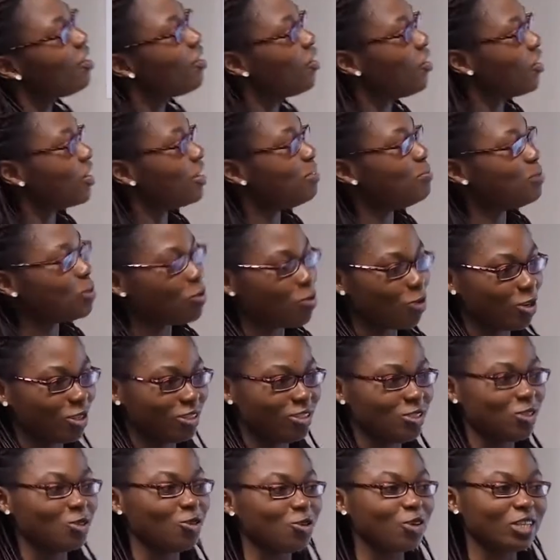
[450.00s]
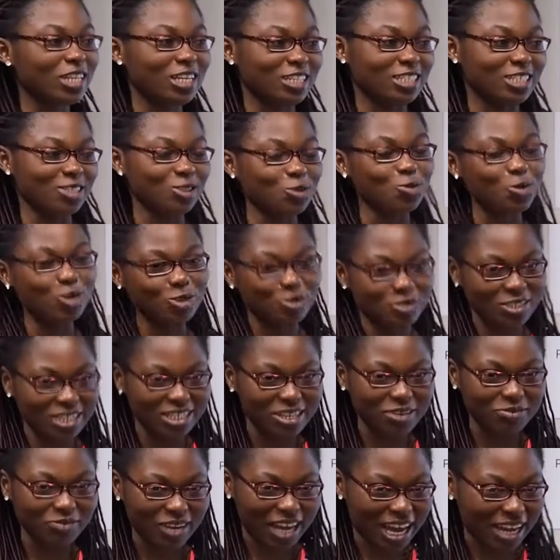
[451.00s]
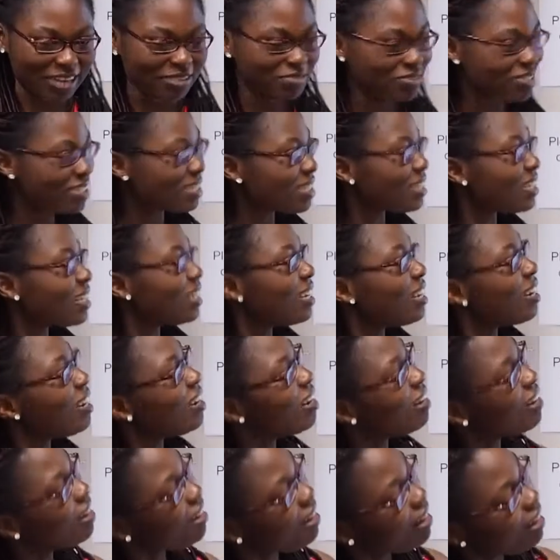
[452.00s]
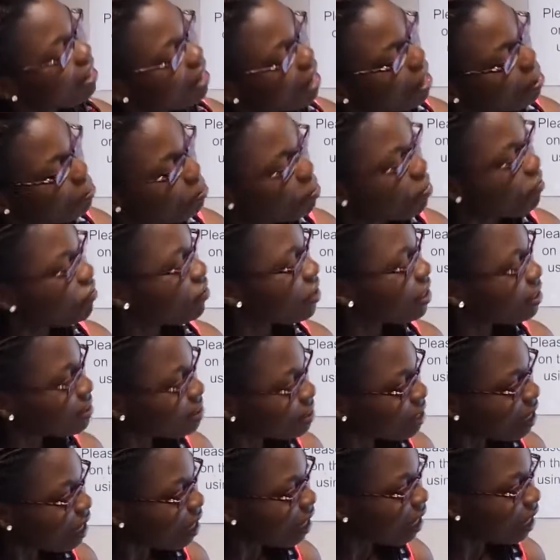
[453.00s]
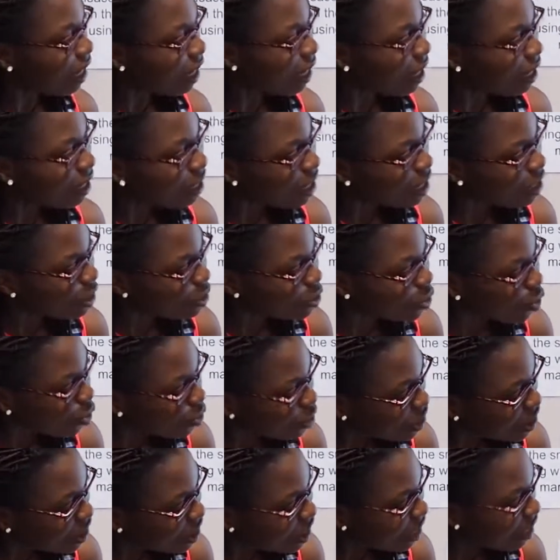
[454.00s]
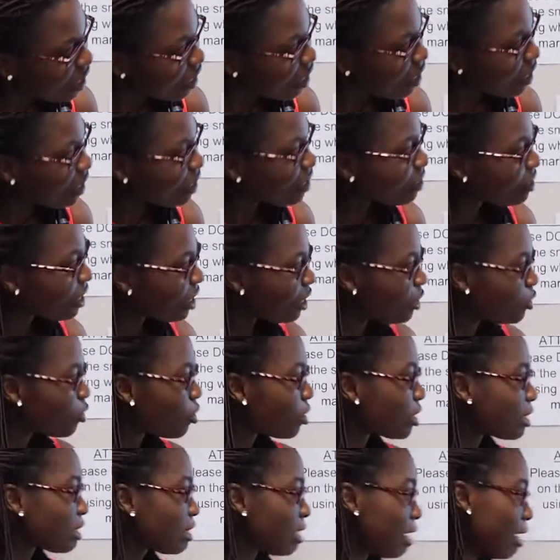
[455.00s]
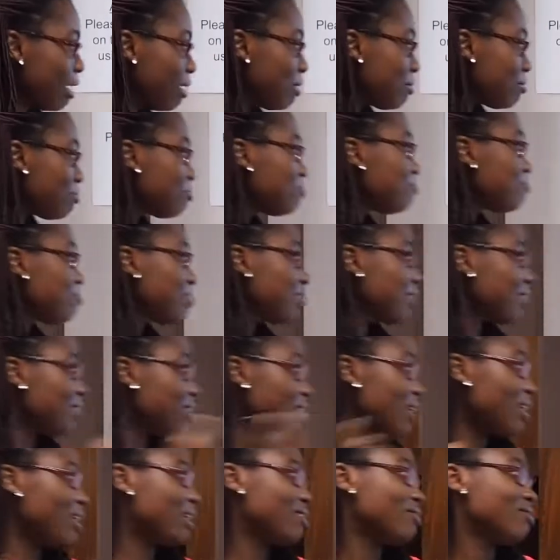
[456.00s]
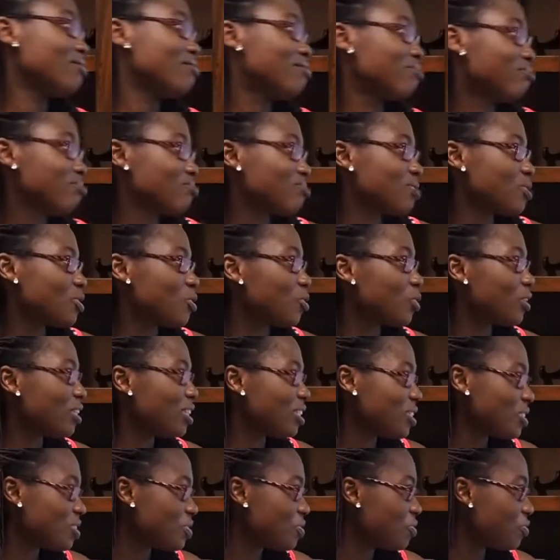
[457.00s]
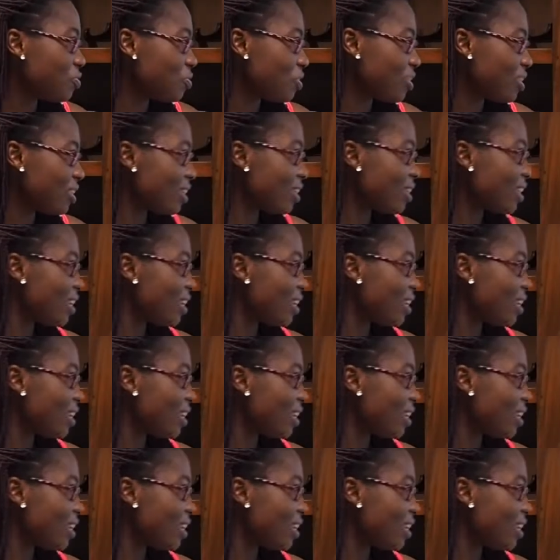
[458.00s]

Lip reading: Okay, because you know that she's going to save lives. A professor, a soldier, a doctor, and so on and so forth.